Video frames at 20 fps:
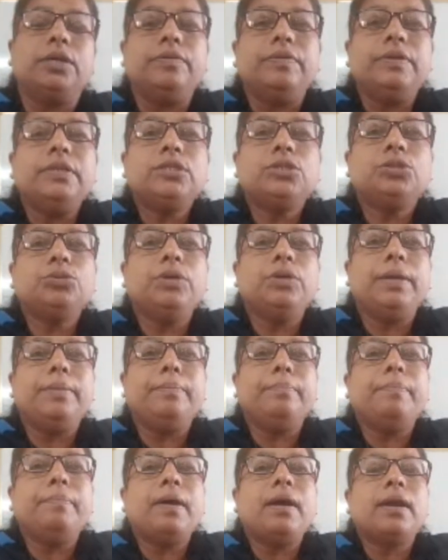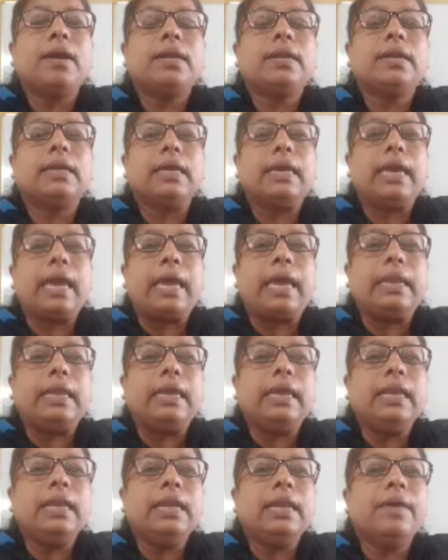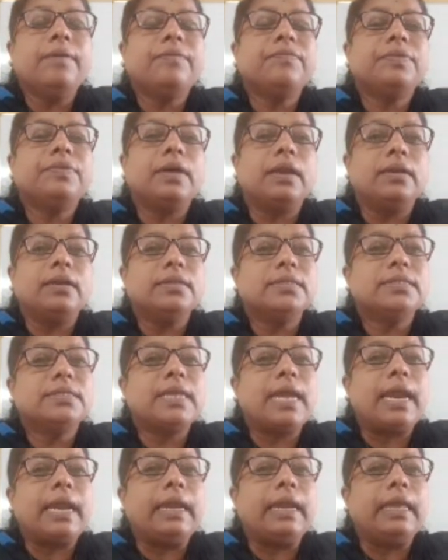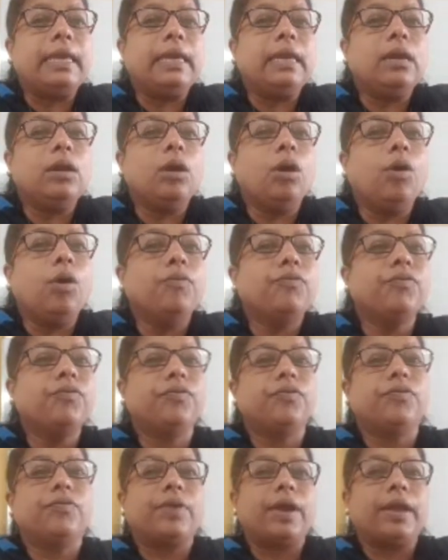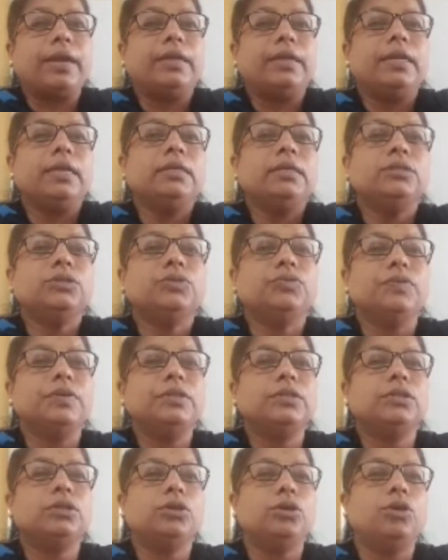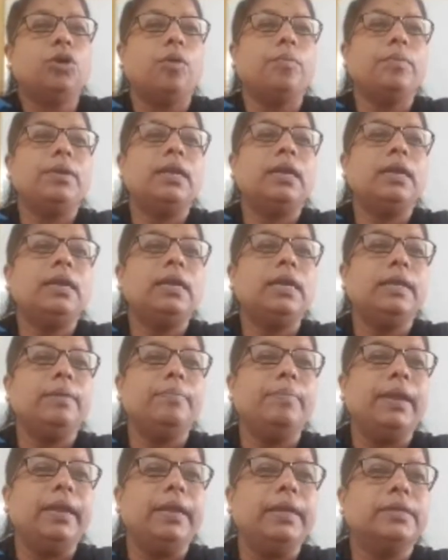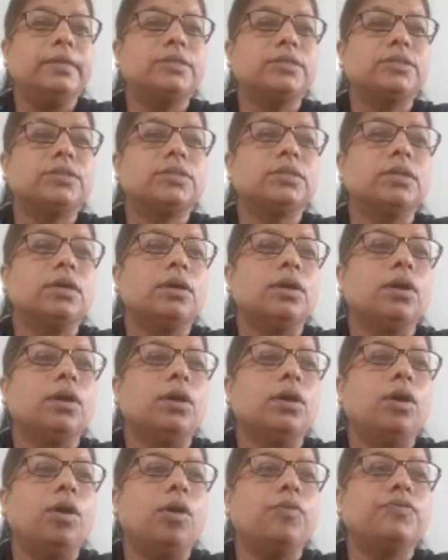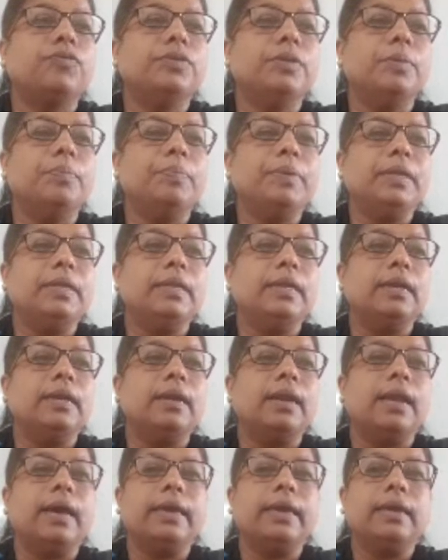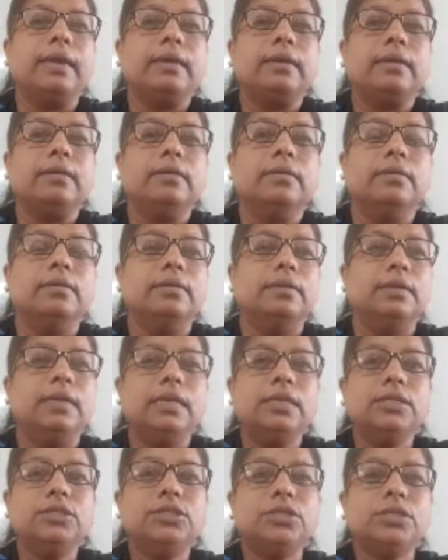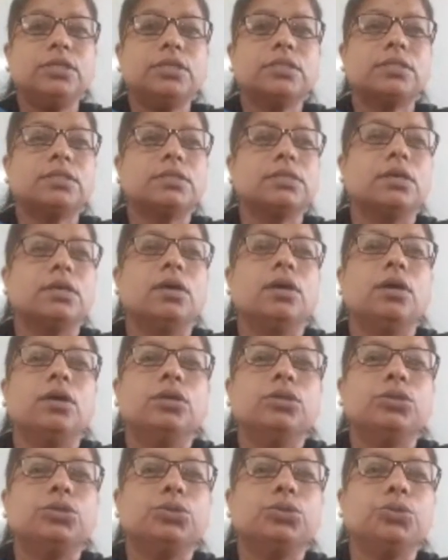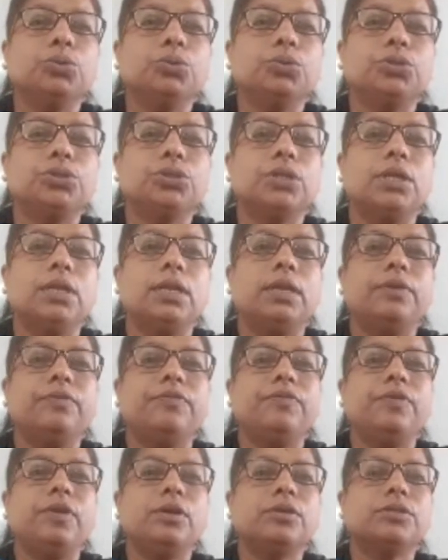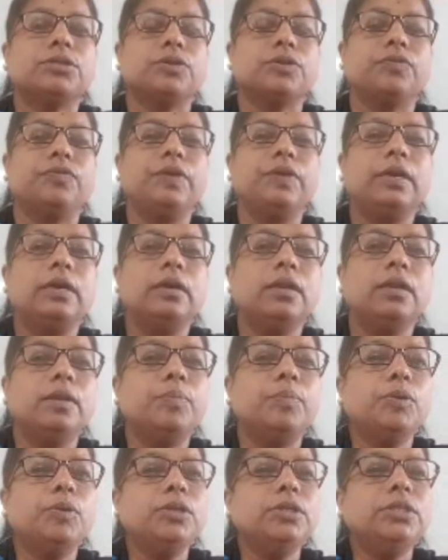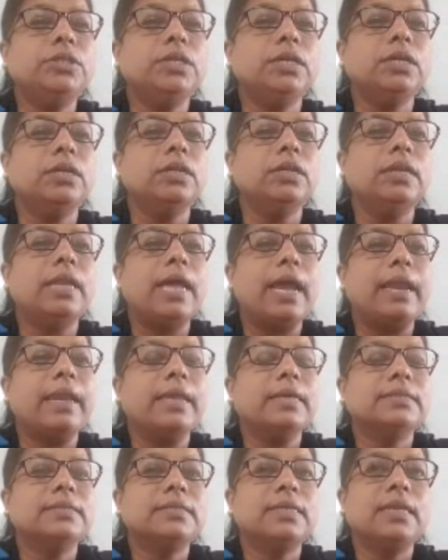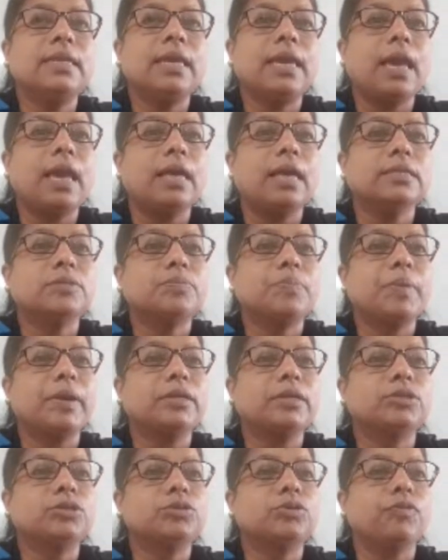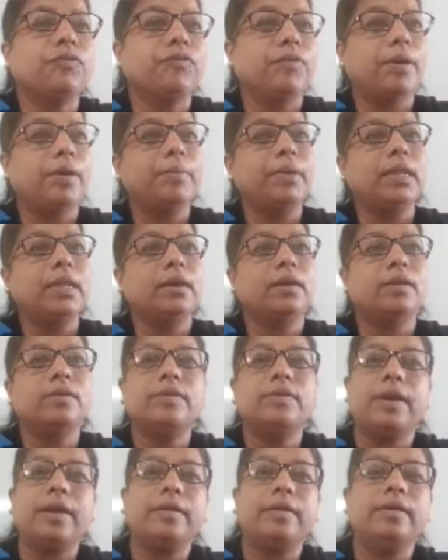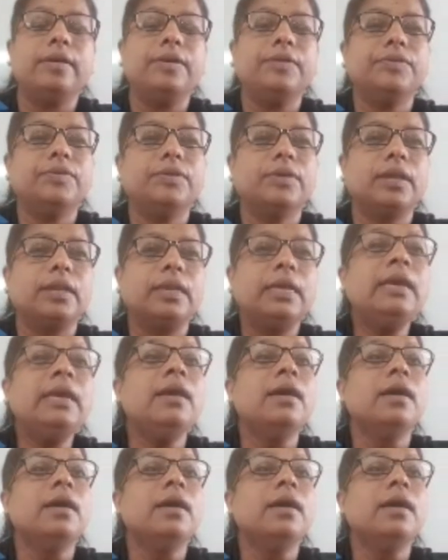is to impart an in-depth understanding of writings with dominant debates of the period, like religious, social, philosophical, political, and aesthetic aspects of American literary